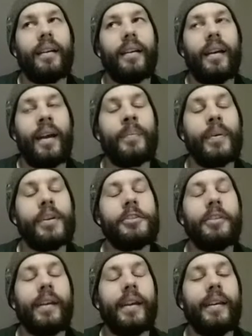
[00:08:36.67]
I'm pretty
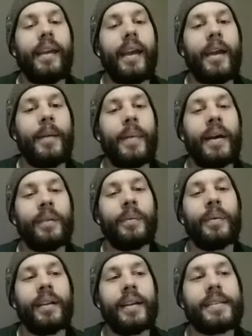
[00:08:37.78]
sure in game I didn't
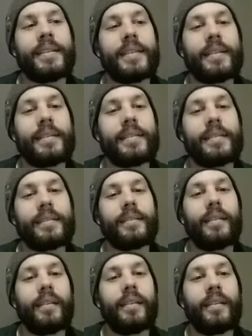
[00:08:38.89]
realize this.
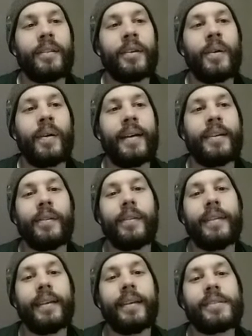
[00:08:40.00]
Though I don't
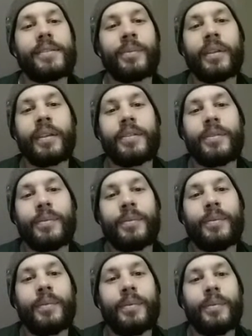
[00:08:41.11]
think it's really
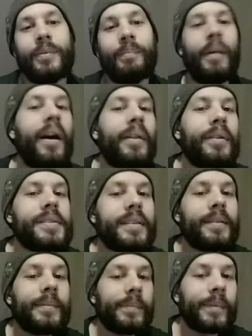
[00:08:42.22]
too
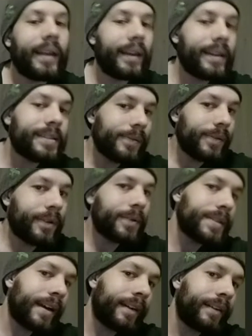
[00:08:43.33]
bothersome, because if he goes
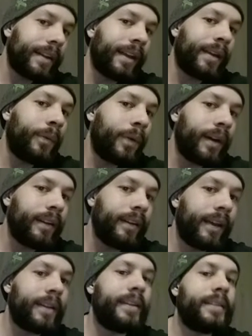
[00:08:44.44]
down to a1
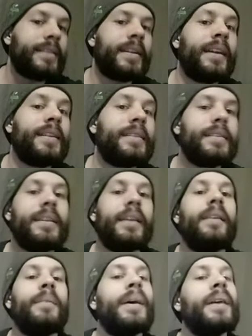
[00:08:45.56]
and he decides to
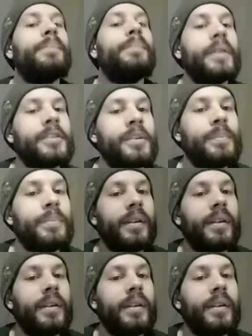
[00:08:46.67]
take my bishop,